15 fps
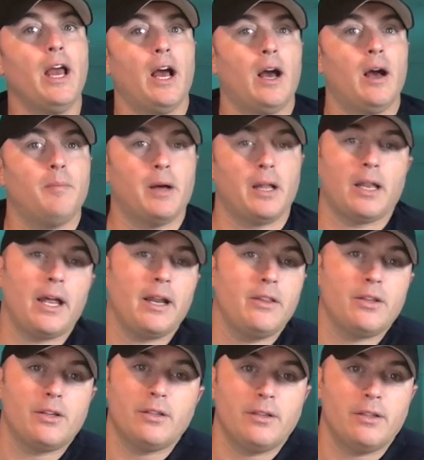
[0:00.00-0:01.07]
A lot
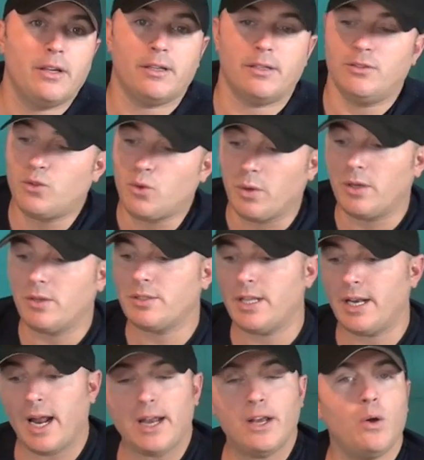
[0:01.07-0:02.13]
of the drills
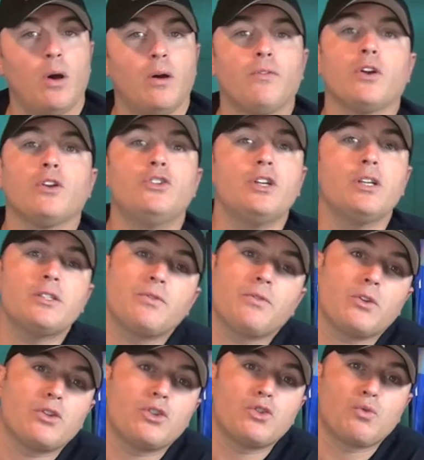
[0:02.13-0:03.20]
that I know of are just
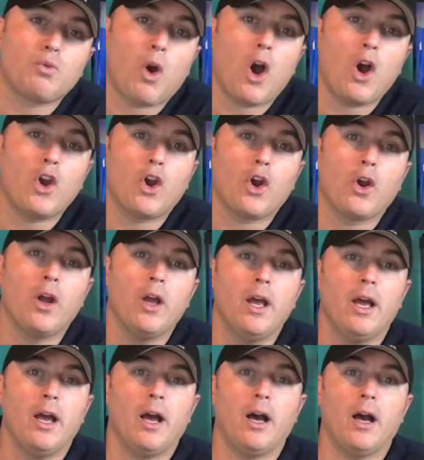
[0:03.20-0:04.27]
for stronger
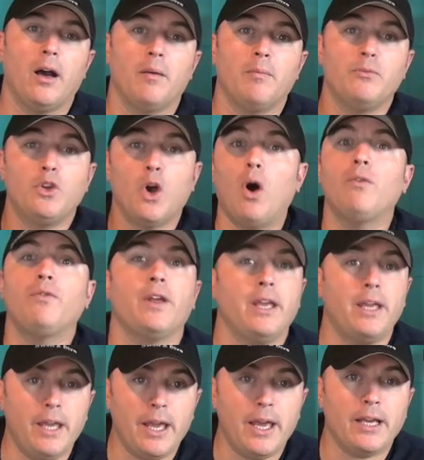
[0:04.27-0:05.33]

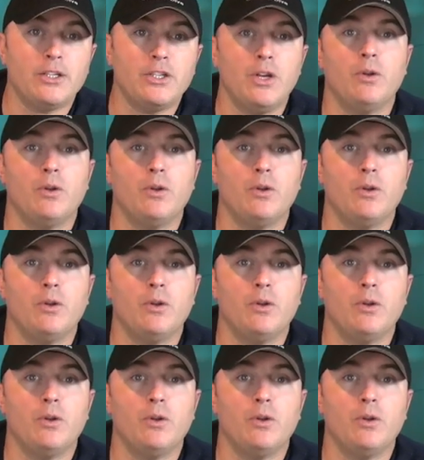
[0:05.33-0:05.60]
dolphin kicks.